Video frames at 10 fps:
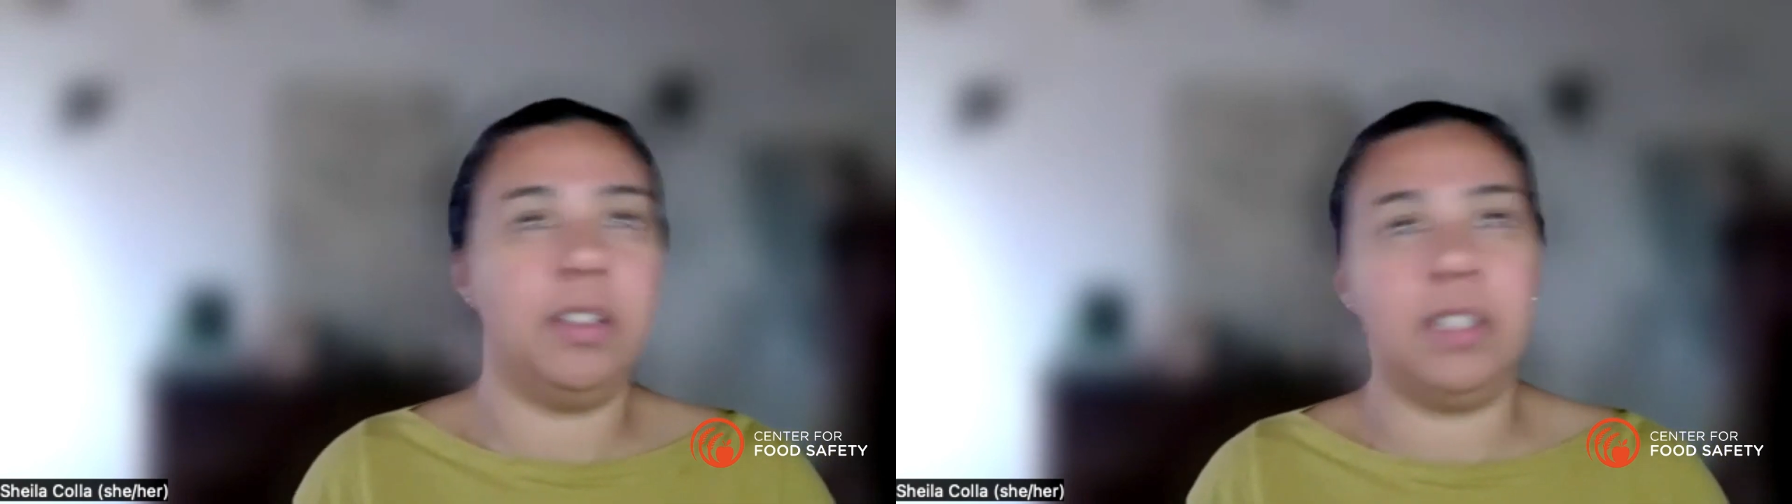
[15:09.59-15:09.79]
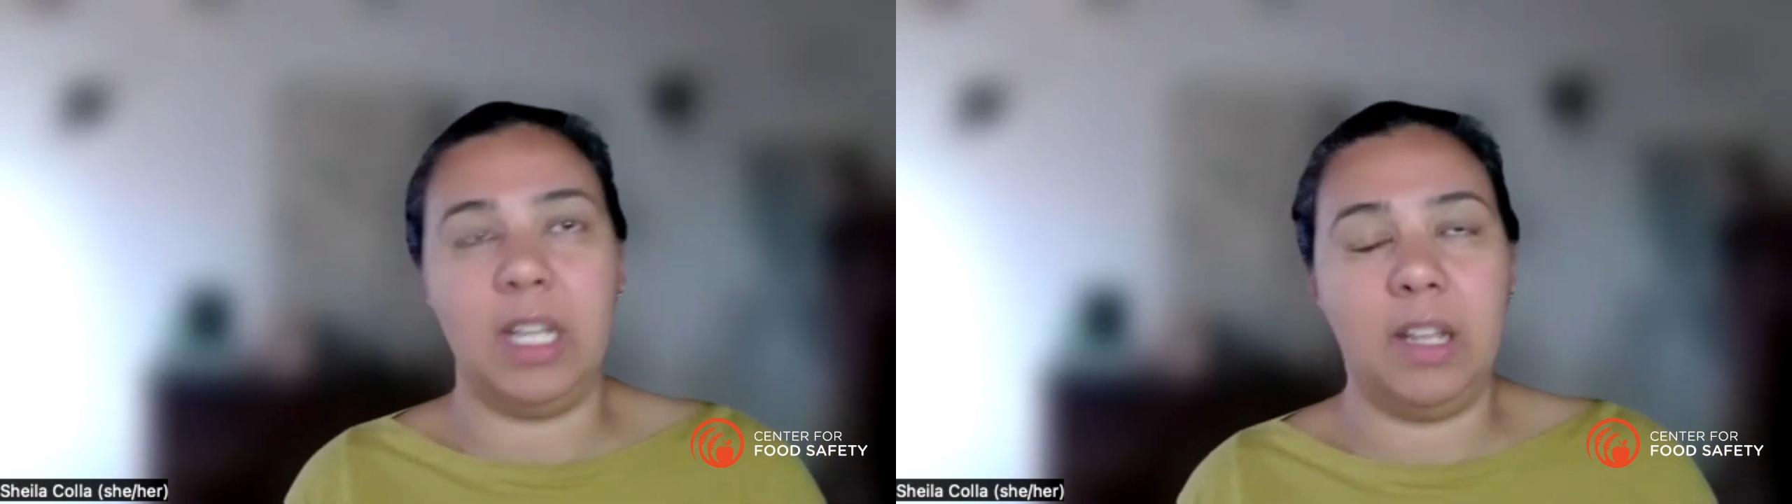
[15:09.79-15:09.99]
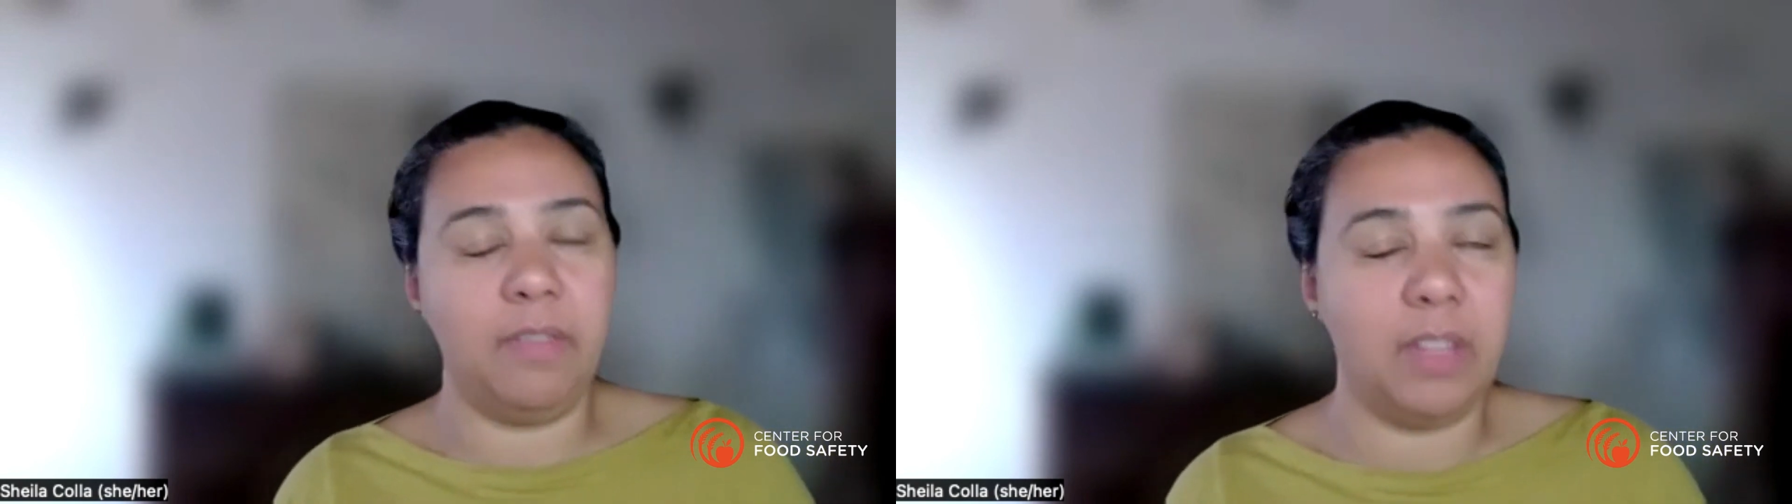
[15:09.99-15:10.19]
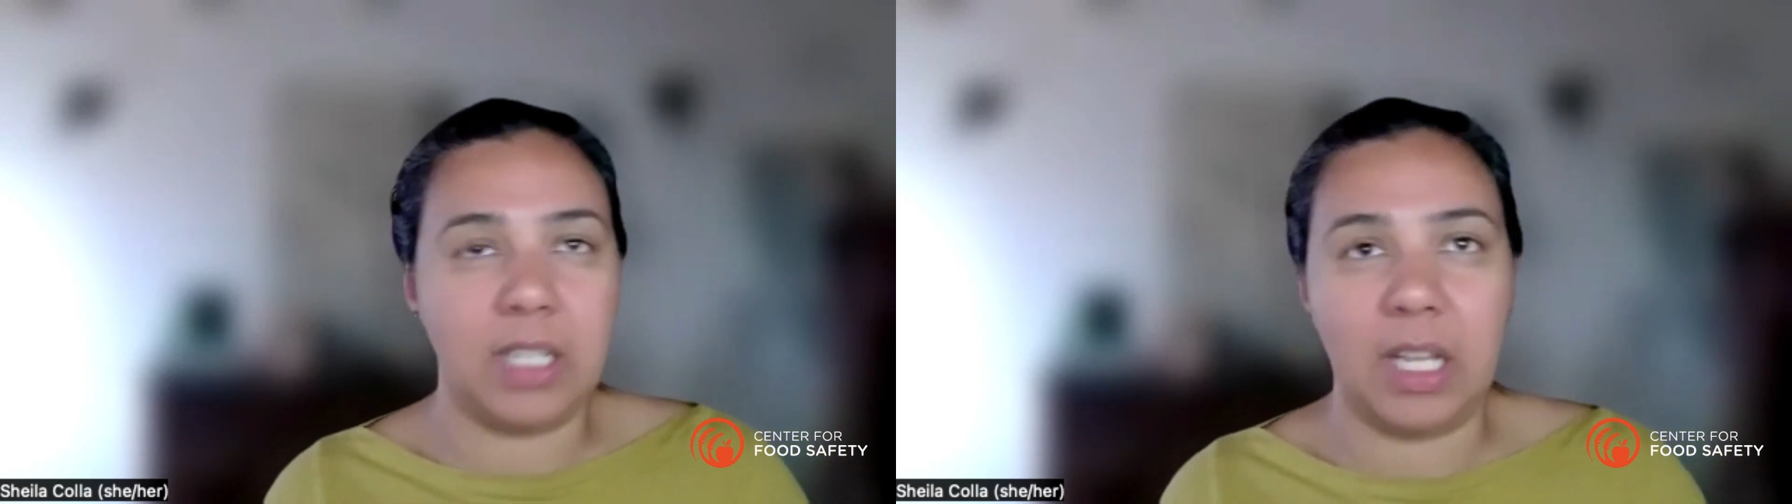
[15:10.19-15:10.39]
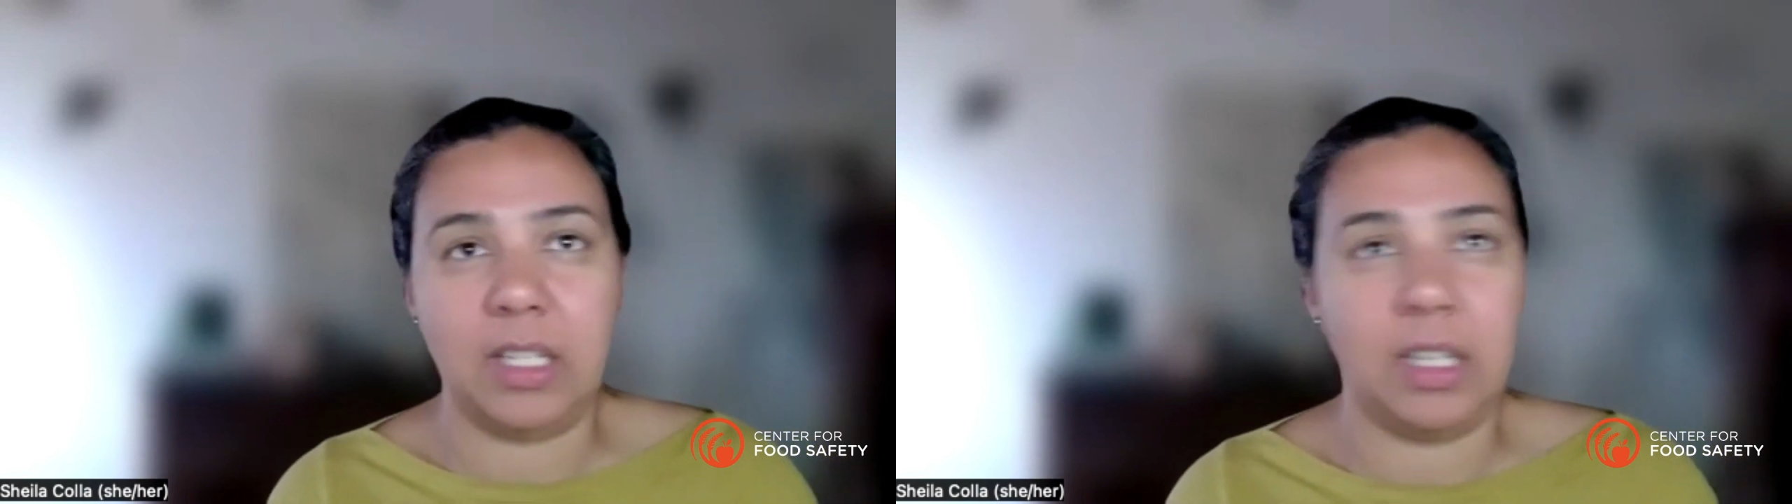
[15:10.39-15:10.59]
save the
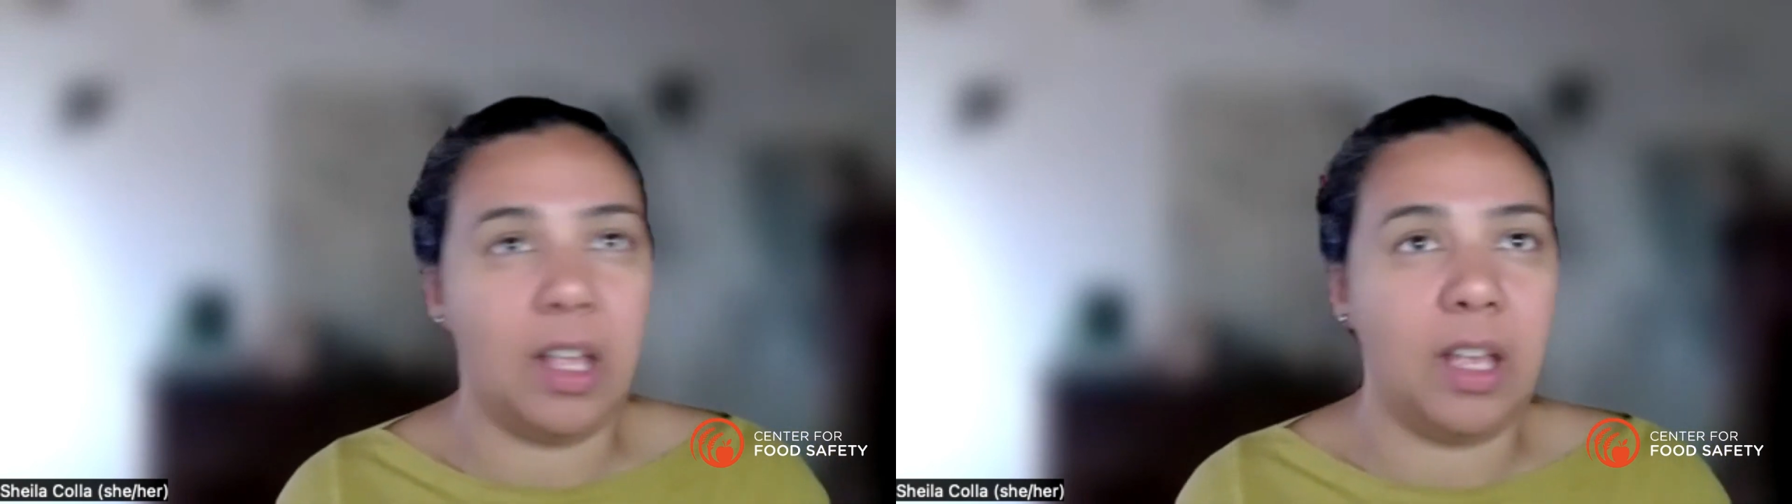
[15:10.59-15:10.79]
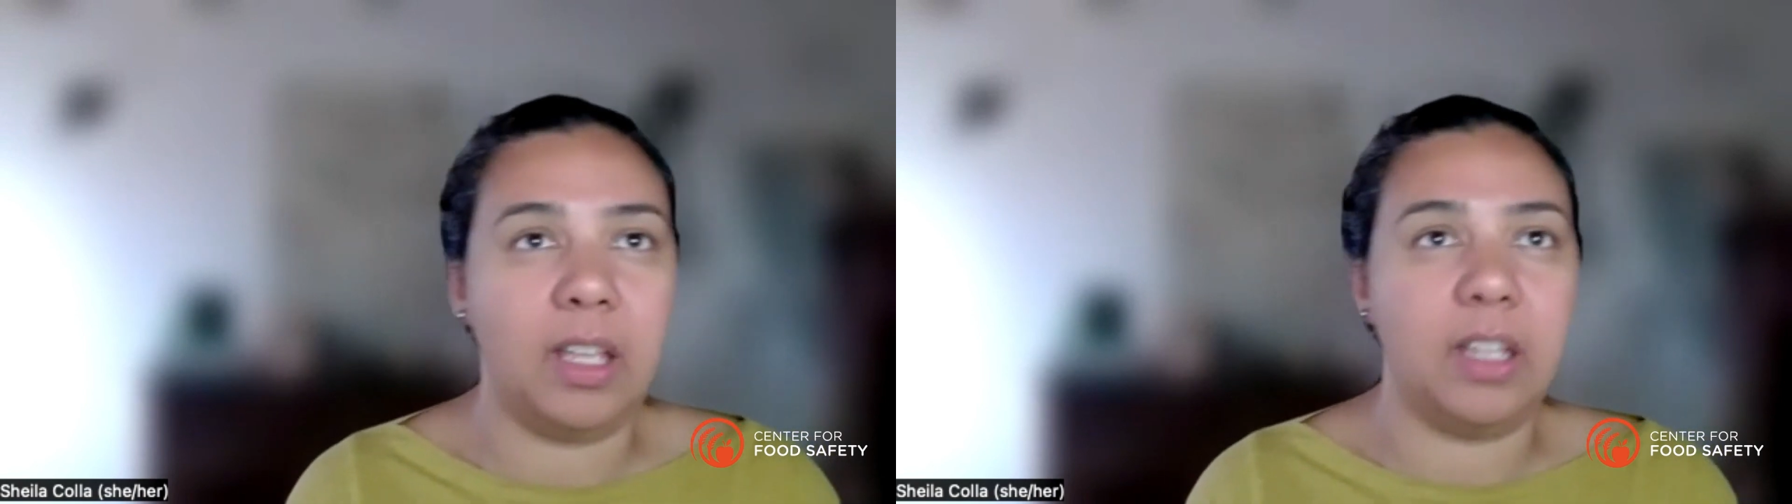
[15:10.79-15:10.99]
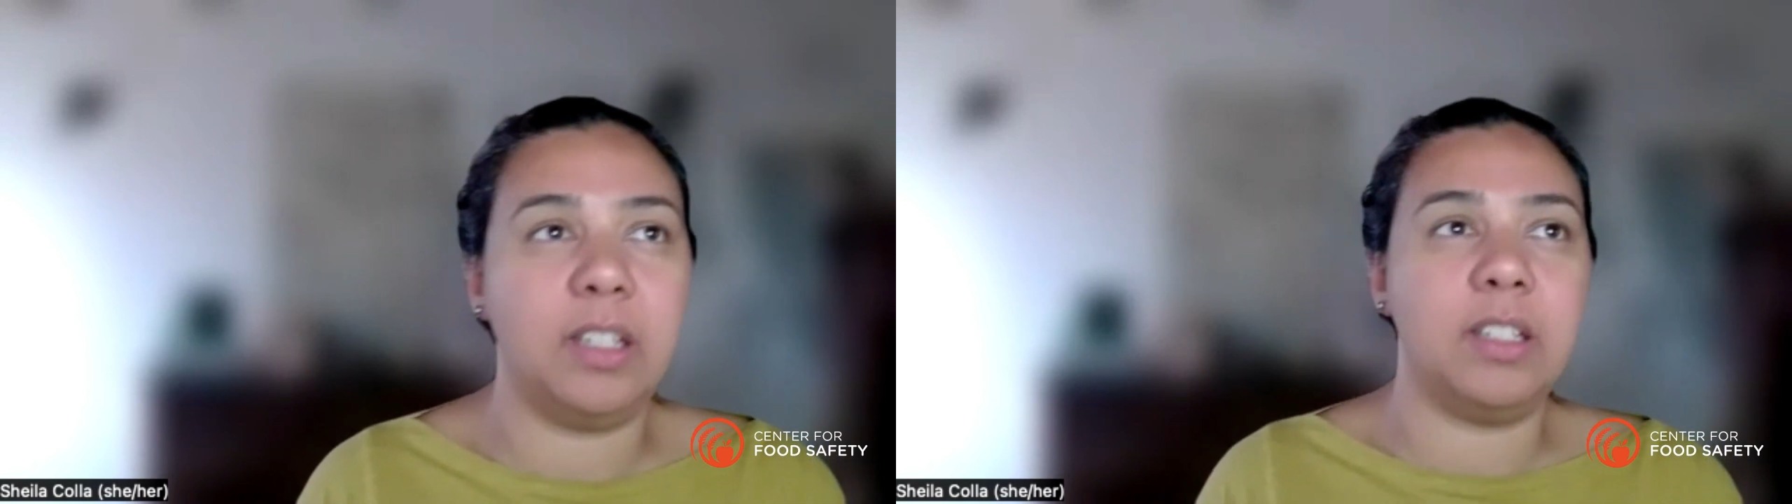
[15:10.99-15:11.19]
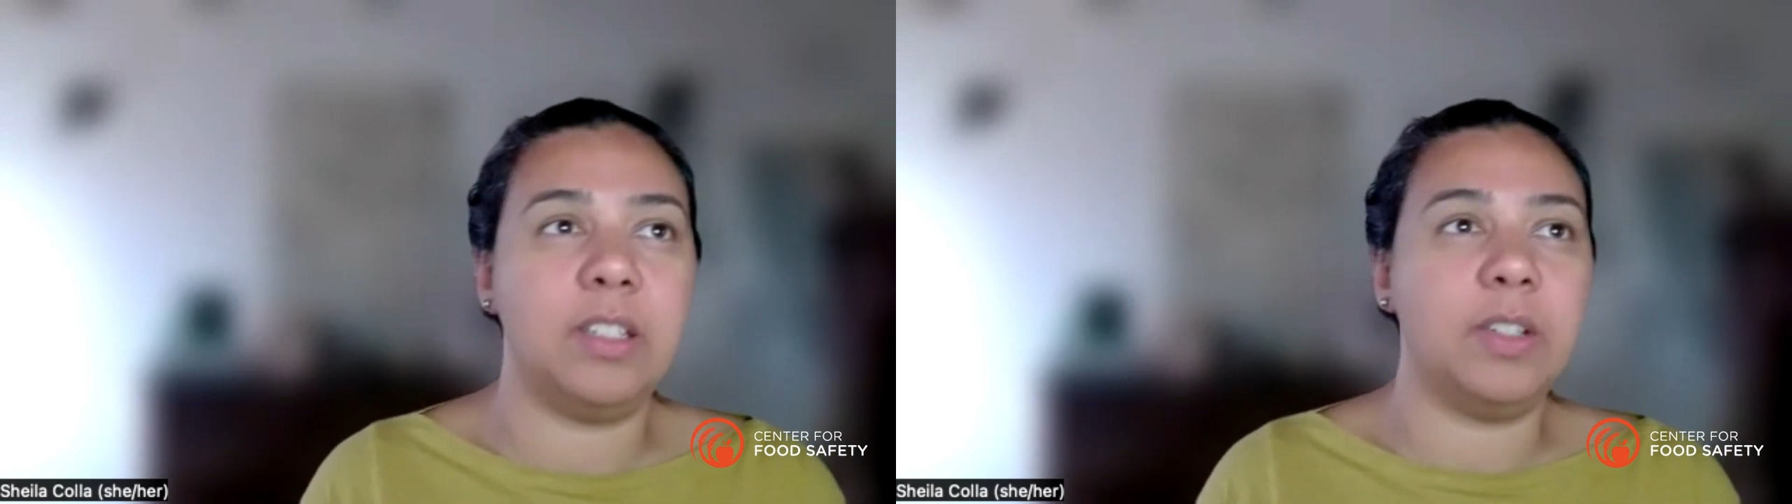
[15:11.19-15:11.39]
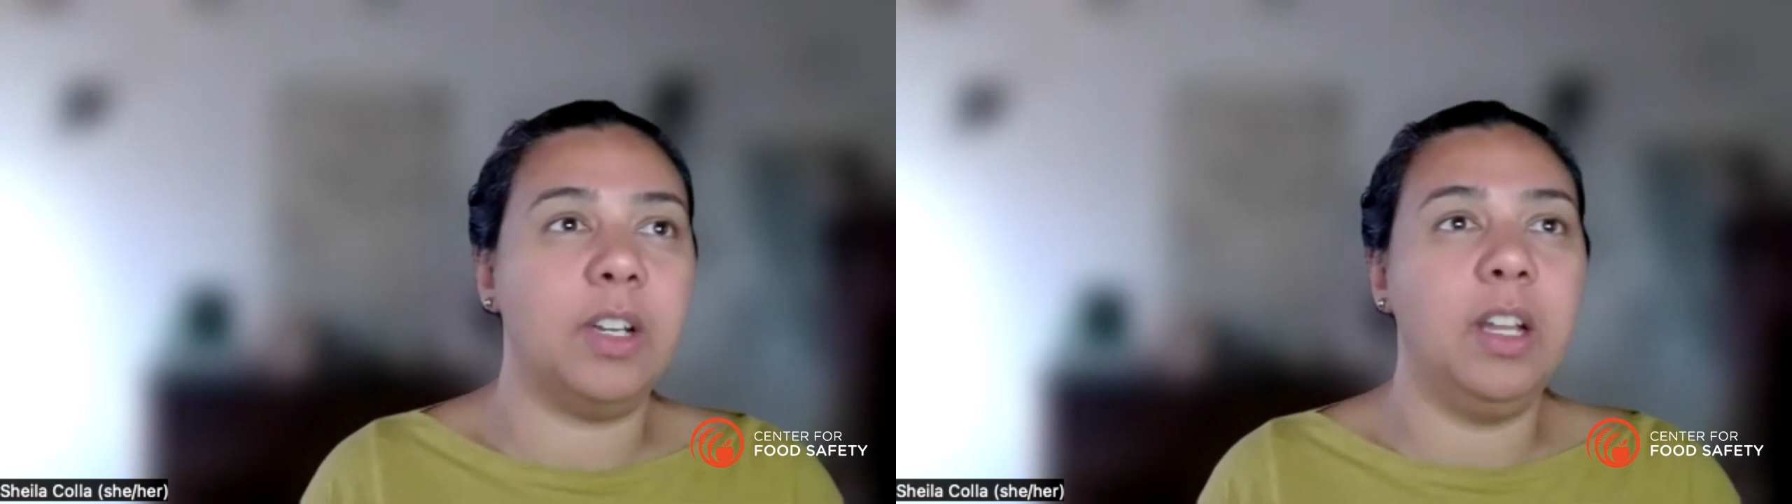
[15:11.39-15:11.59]

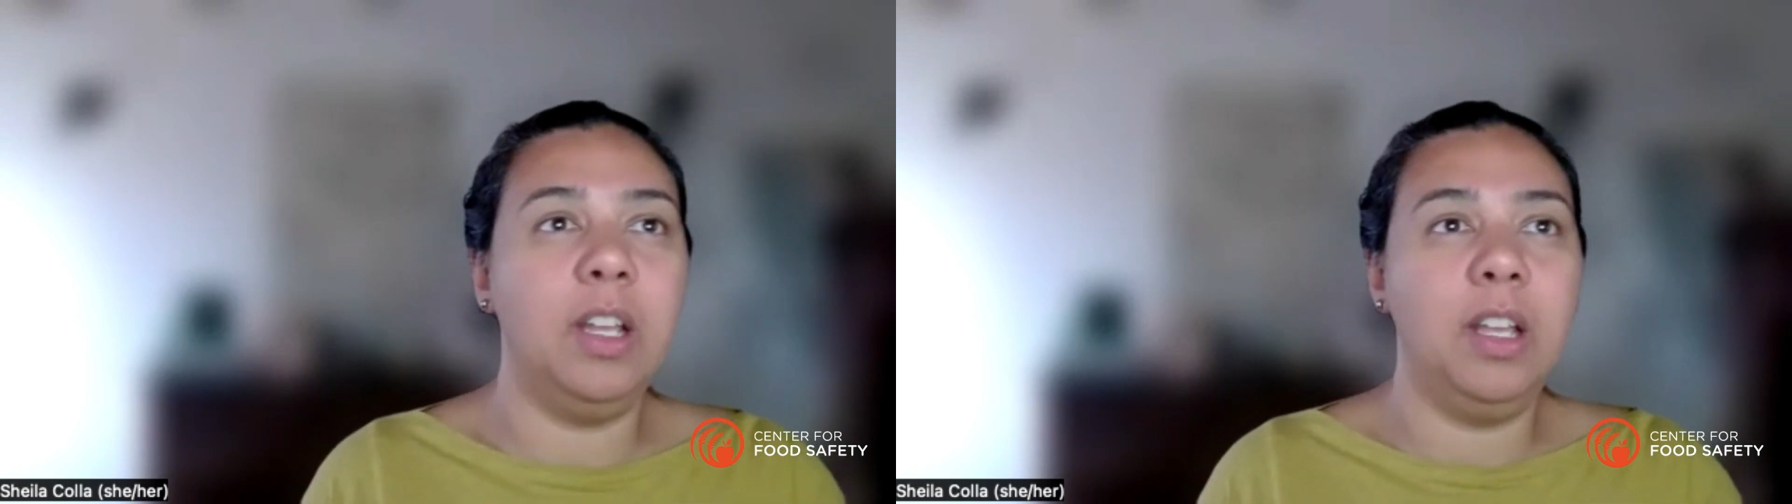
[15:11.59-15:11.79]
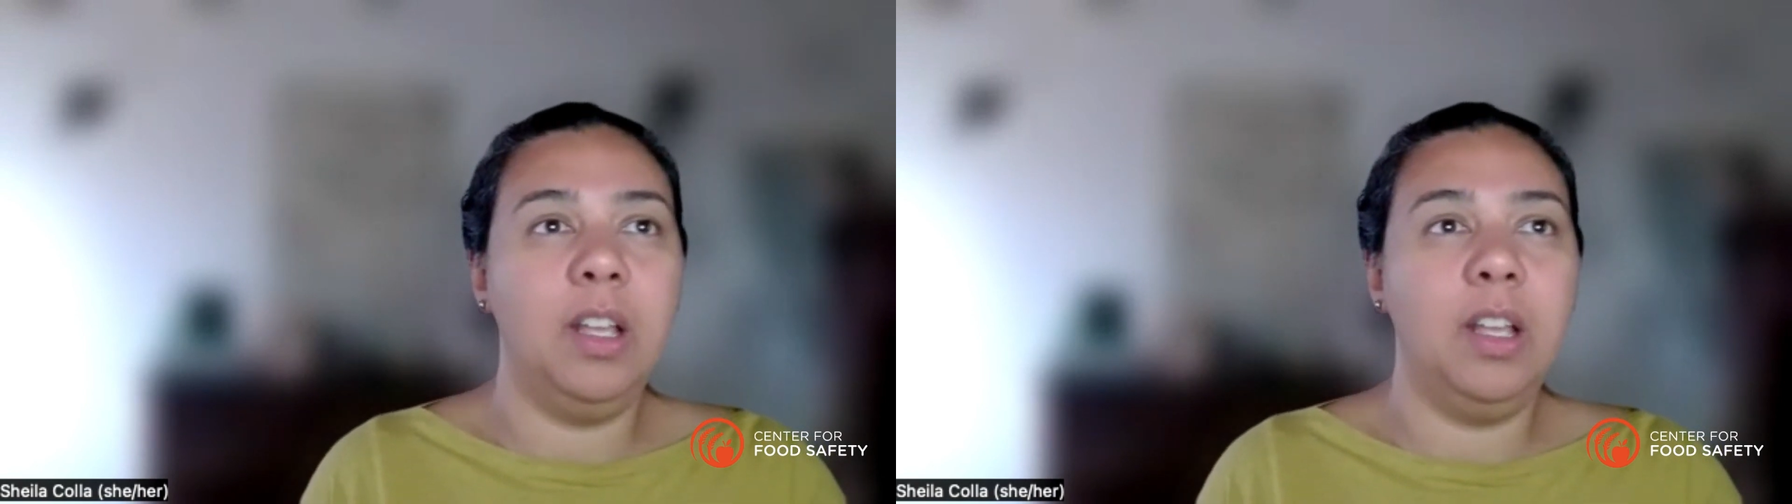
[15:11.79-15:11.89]
dandelions, or